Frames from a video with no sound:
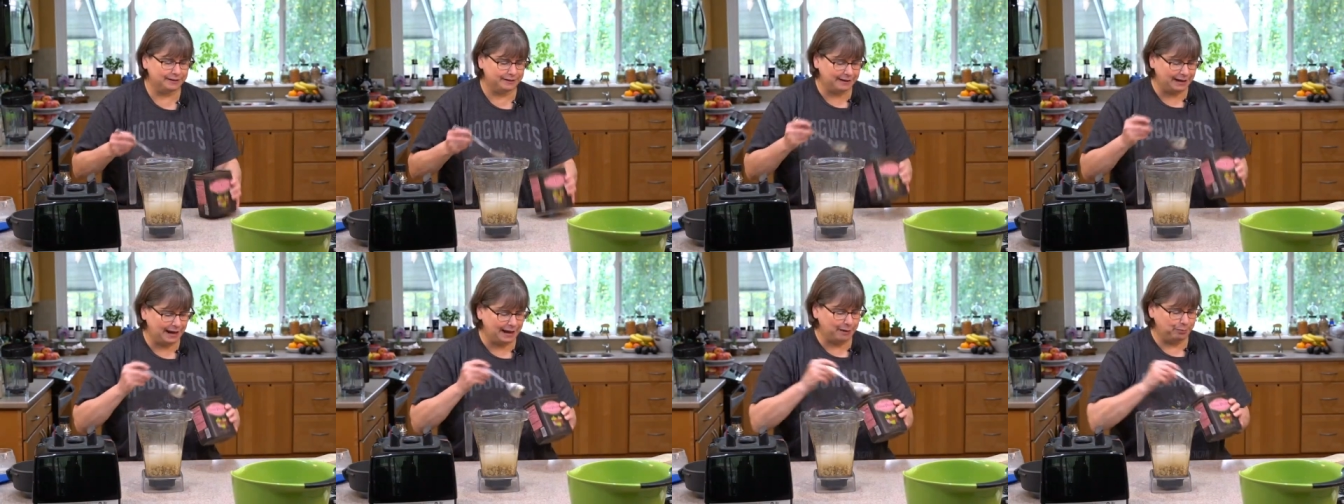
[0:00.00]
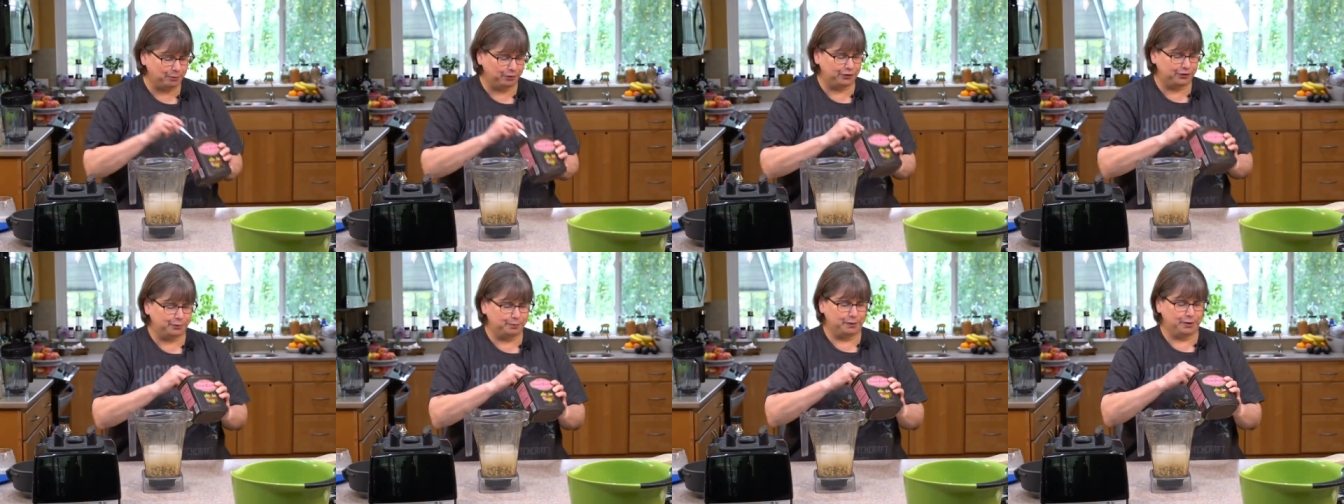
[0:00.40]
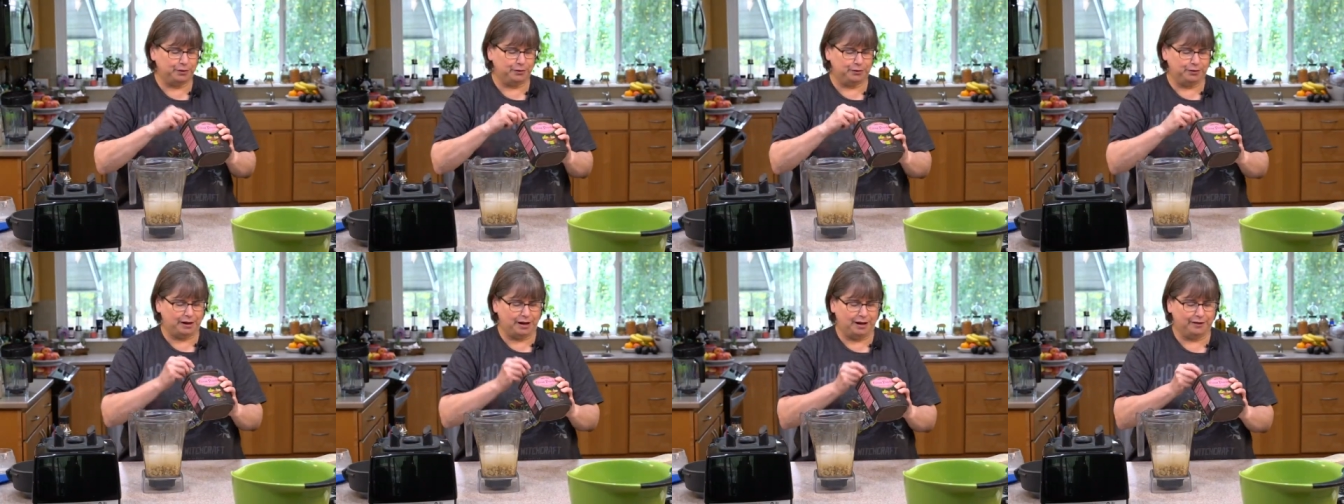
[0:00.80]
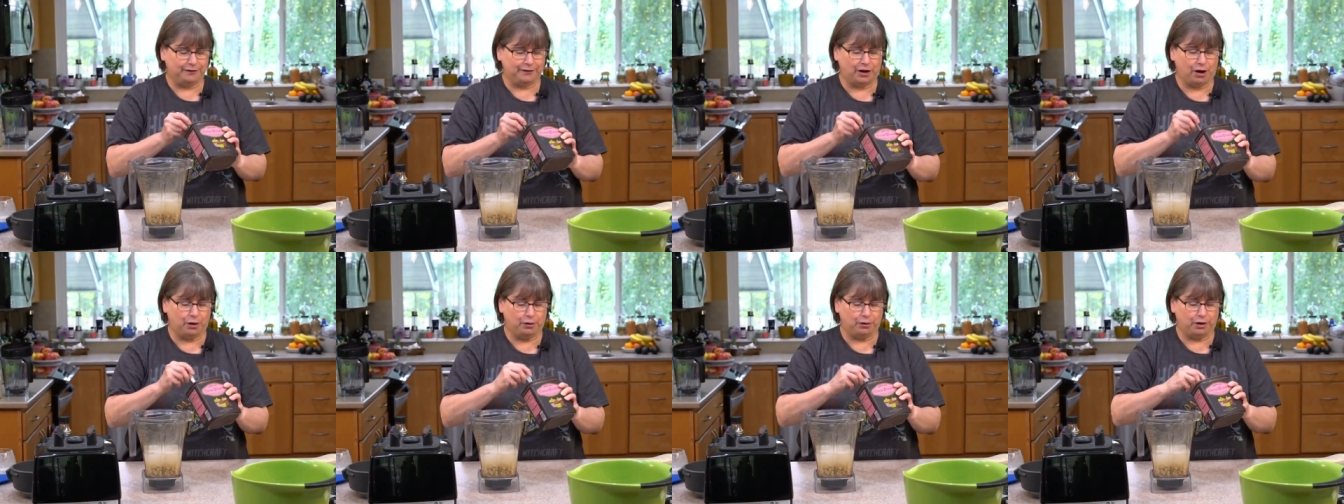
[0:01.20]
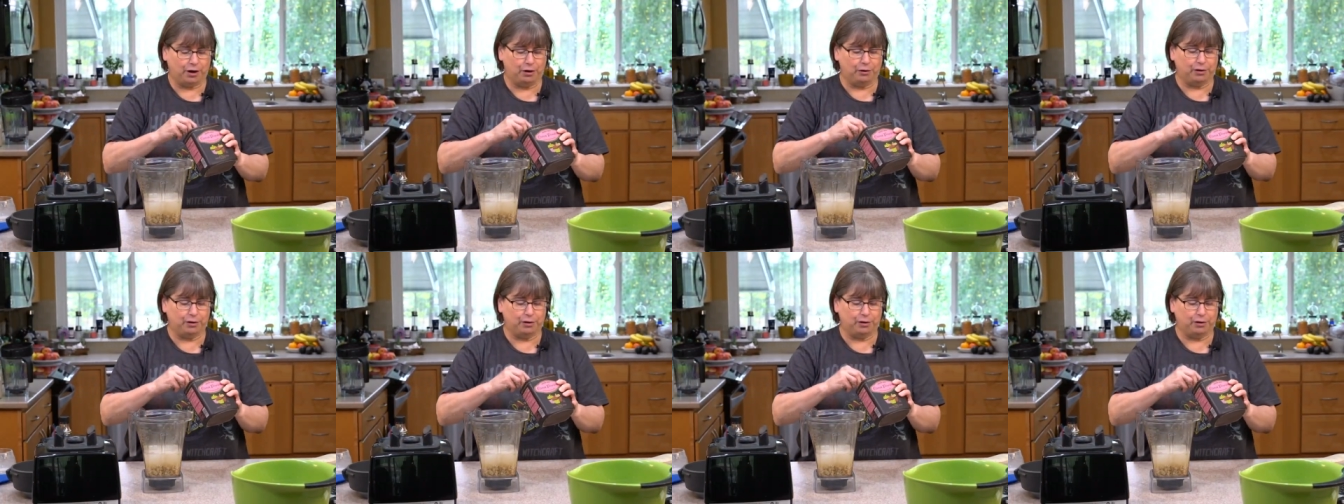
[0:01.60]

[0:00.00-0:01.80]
tablespoon of cocoa